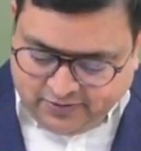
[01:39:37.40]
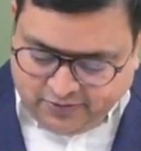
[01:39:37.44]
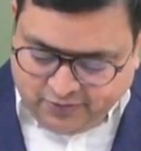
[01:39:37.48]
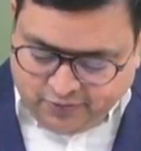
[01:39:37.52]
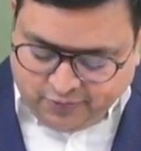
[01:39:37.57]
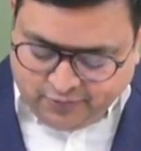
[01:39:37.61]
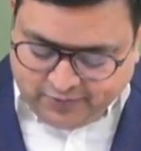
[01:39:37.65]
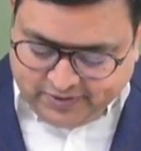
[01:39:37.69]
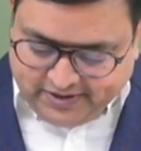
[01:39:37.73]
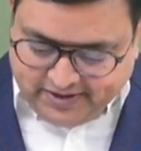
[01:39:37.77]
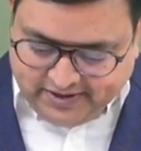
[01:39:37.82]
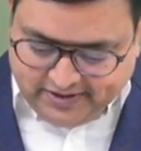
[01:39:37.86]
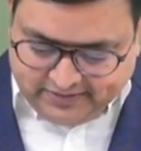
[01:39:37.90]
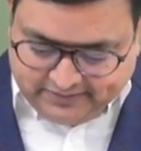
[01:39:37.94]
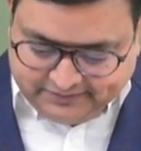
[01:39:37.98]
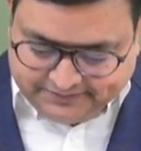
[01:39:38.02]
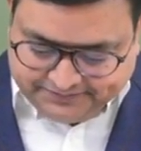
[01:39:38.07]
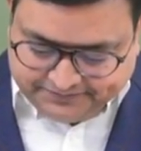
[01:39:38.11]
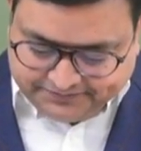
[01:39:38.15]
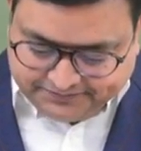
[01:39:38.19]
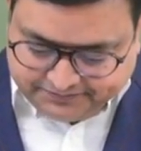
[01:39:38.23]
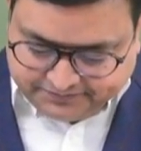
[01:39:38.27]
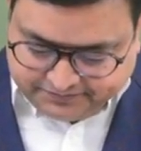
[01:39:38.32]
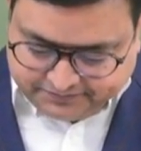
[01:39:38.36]
Okay.
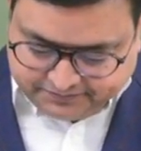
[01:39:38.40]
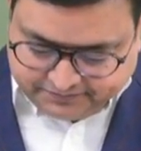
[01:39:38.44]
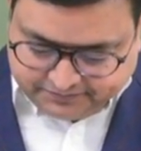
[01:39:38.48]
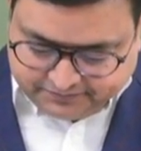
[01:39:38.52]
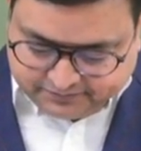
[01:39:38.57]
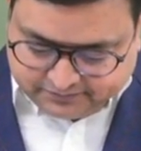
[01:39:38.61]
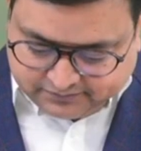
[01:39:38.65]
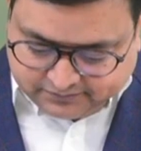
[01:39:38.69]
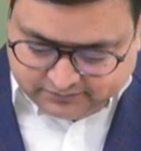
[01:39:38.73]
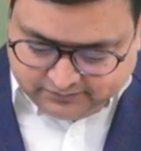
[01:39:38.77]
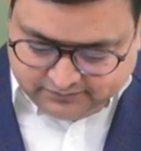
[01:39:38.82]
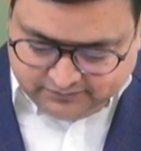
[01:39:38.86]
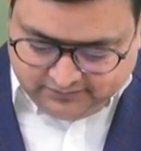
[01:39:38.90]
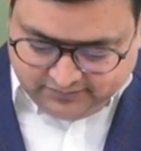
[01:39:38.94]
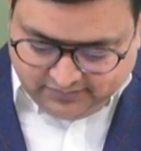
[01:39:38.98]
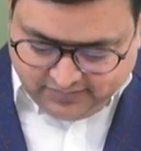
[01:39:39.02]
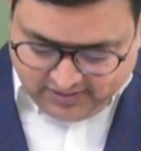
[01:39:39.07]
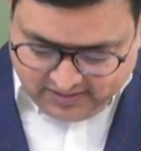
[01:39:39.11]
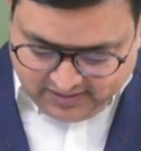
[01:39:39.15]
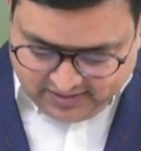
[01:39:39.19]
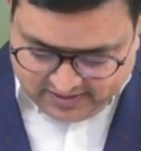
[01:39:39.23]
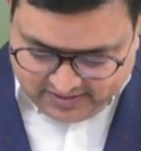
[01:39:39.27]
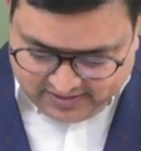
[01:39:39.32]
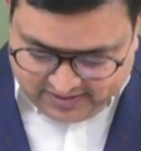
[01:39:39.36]

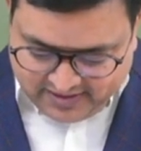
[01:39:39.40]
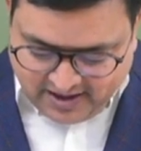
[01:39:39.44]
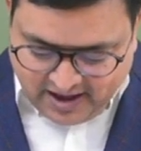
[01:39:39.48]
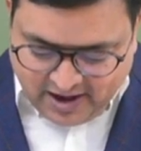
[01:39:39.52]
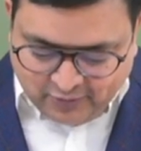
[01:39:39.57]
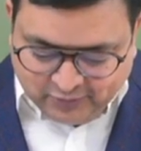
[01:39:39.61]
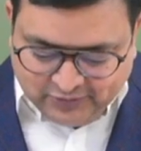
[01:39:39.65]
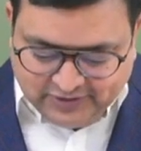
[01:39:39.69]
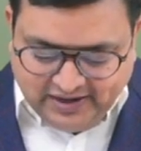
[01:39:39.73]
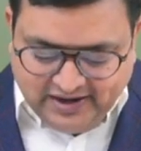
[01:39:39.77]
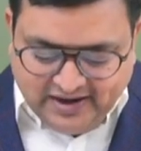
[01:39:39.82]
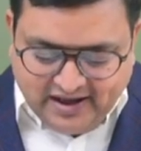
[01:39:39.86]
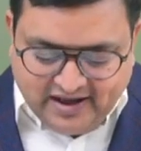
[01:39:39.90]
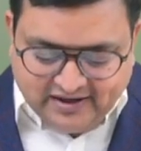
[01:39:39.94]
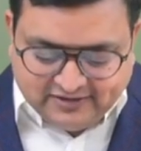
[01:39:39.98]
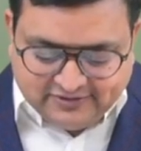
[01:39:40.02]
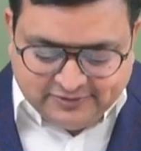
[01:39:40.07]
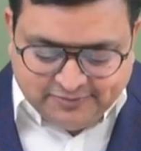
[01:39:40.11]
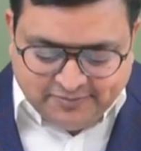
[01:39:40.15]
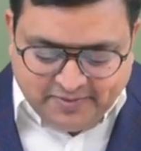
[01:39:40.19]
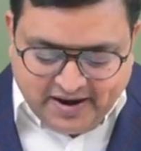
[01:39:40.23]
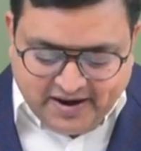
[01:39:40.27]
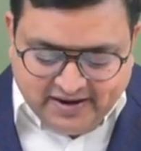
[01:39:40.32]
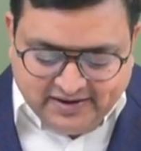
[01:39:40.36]
Now the
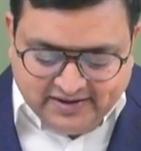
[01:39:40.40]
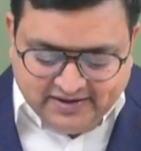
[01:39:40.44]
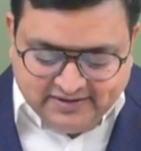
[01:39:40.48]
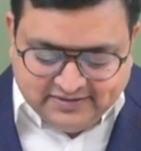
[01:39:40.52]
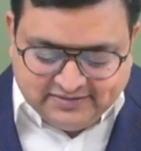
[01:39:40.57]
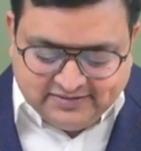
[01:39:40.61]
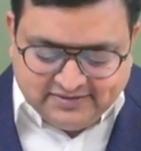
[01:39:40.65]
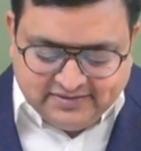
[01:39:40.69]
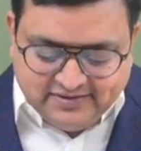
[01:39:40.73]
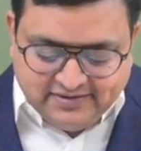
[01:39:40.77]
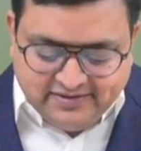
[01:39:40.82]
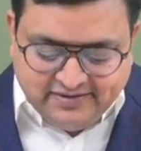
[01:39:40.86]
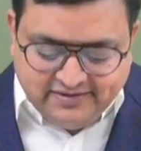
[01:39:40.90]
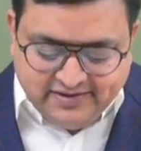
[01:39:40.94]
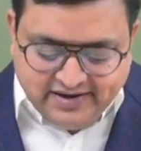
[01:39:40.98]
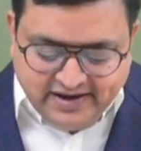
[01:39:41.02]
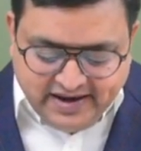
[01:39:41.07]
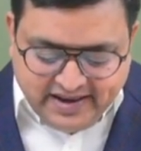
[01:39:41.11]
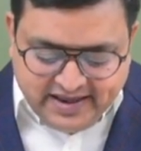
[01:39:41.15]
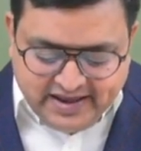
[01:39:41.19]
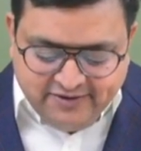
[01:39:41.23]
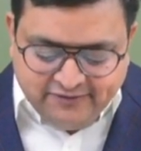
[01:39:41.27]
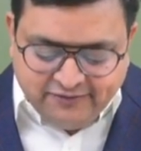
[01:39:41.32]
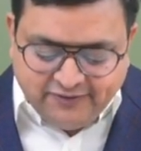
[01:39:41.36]
last part is
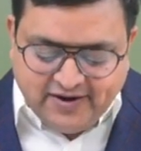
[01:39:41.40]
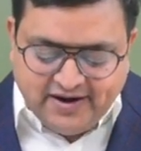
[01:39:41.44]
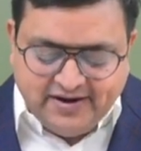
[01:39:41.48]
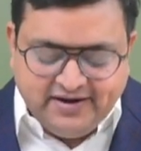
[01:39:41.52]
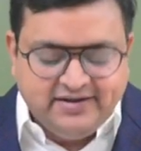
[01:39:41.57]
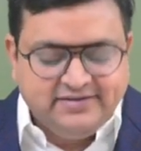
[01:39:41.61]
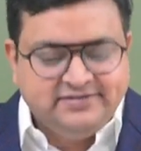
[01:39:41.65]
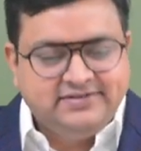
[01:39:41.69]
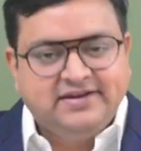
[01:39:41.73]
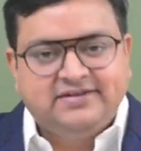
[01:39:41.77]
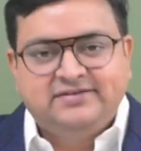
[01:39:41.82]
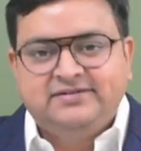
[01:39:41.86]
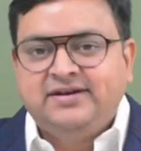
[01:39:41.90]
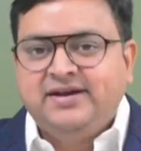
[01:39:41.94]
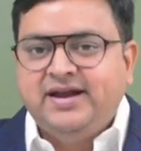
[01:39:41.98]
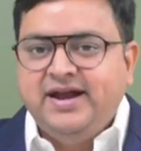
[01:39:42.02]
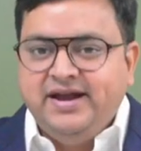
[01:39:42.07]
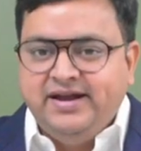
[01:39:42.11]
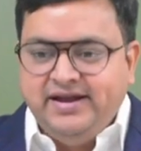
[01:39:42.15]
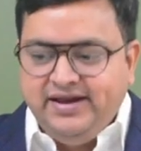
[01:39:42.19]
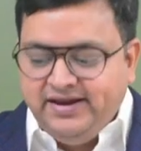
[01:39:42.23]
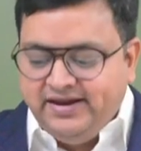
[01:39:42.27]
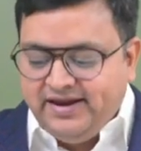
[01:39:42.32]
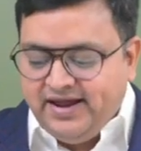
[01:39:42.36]
relief under section
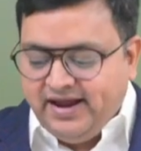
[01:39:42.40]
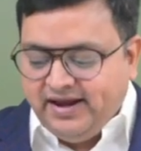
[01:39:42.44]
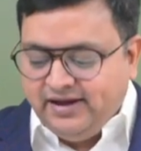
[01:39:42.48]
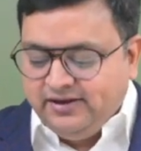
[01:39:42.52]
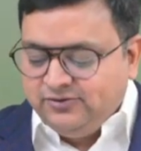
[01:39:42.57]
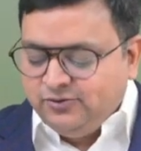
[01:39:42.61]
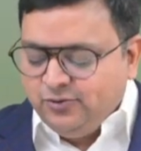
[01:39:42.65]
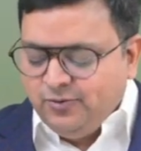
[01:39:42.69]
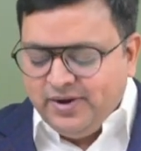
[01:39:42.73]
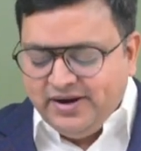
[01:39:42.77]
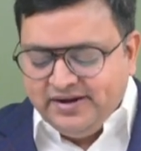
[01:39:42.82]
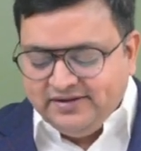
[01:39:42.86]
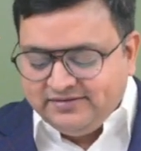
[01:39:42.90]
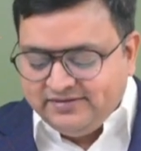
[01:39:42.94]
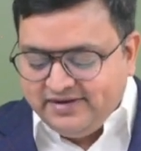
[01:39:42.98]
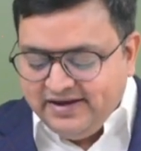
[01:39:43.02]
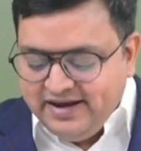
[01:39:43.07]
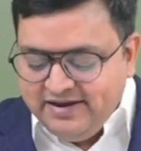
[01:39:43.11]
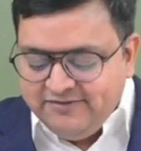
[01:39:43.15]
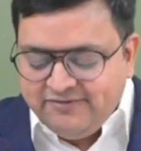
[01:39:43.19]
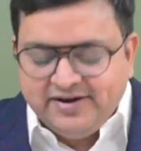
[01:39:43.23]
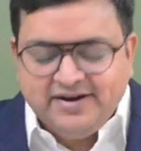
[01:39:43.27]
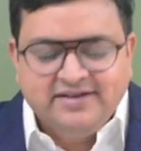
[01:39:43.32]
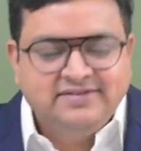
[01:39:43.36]
89. So what is
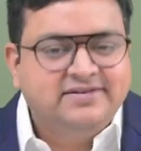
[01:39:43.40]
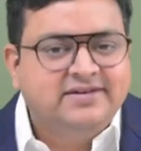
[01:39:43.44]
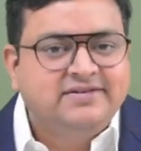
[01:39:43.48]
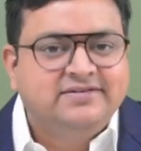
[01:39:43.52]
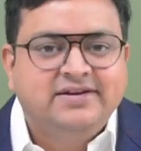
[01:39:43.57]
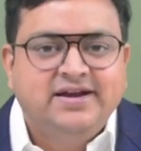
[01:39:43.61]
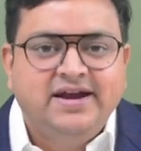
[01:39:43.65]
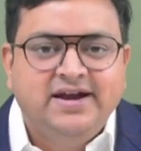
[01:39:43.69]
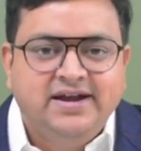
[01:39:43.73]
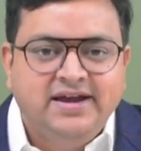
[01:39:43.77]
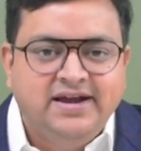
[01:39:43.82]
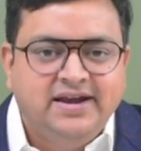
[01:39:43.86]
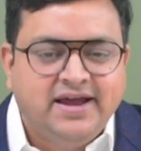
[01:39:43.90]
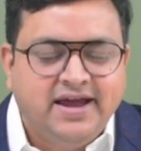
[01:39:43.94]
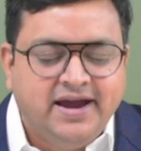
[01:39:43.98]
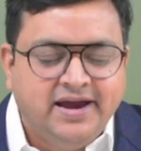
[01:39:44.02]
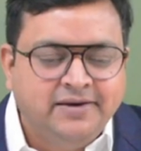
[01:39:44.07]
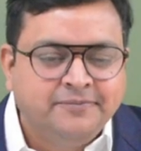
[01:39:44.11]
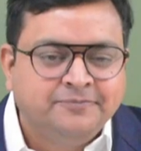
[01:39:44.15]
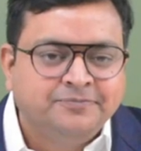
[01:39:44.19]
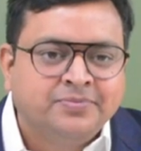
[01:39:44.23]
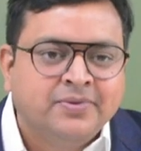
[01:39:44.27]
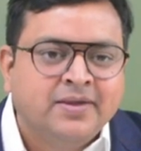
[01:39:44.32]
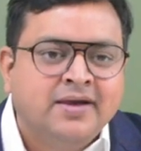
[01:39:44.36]
relief under section
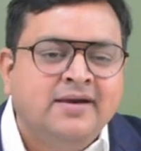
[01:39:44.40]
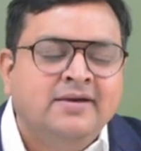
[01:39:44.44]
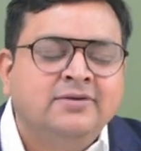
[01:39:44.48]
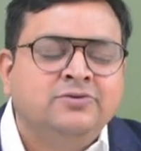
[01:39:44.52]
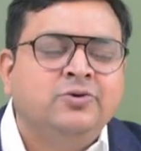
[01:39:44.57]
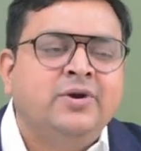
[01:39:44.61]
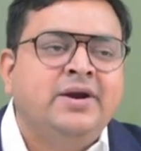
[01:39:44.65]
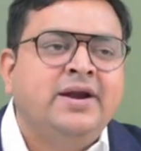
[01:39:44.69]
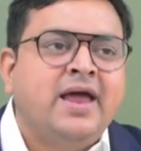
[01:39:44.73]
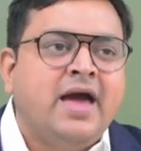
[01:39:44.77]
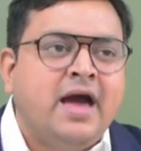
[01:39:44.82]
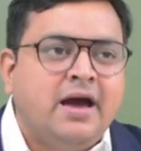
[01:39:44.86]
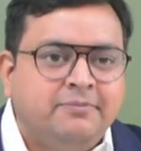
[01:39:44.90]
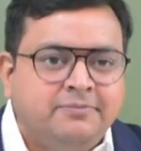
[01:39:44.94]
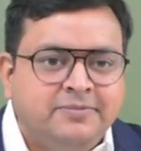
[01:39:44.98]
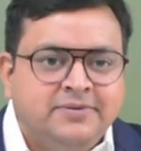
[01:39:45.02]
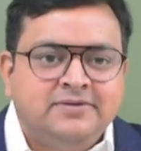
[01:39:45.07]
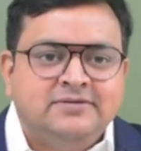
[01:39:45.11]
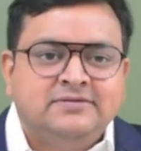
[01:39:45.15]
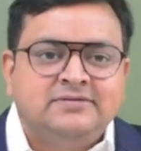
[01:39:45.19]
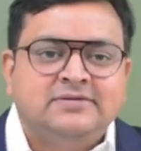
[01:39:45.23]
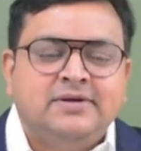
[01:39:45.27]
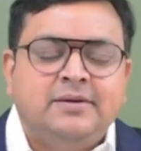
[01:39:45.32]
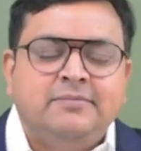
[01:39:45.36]
89? So it
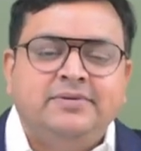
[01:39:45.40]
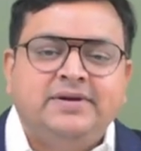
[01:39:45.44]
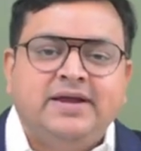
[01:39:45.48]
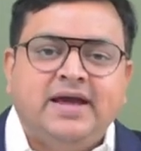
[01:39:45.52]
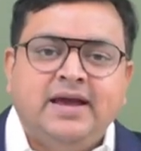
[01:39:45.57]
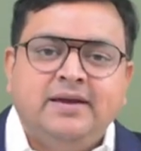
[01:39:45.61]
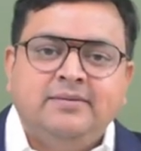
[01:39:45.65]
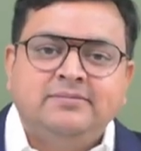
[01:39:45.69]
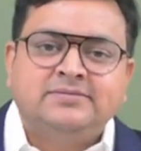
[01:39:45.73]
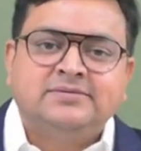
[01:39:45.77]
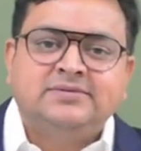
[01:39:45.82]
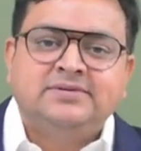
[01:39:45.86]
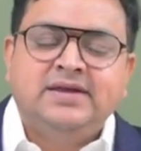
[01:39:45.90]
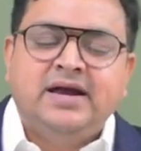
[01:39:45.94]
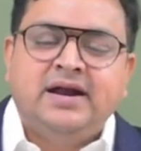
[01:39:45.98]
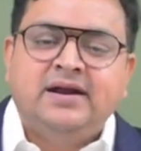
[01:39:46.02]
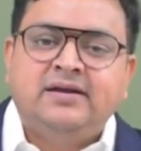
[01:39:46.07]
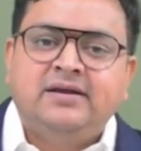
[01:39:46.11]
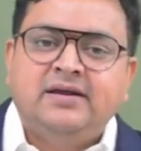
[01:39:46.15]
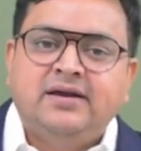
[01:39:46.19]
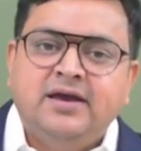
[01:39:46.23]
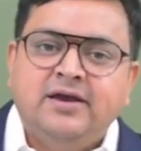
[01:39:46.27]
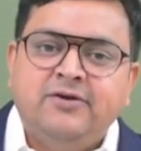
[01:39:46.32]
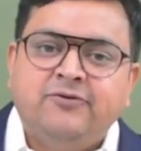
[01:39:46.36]
happens sometimes
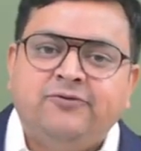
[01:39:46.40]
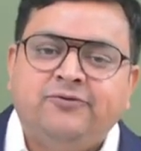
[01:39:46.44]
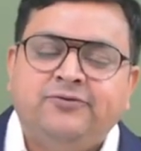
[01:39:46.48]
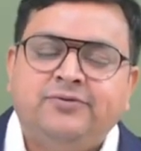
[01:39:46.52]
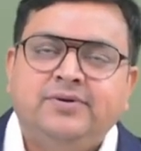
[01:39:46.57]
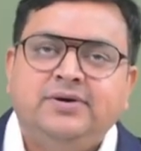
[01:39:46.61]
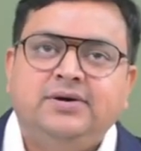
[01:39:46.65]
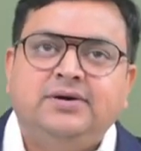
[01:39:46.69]
that if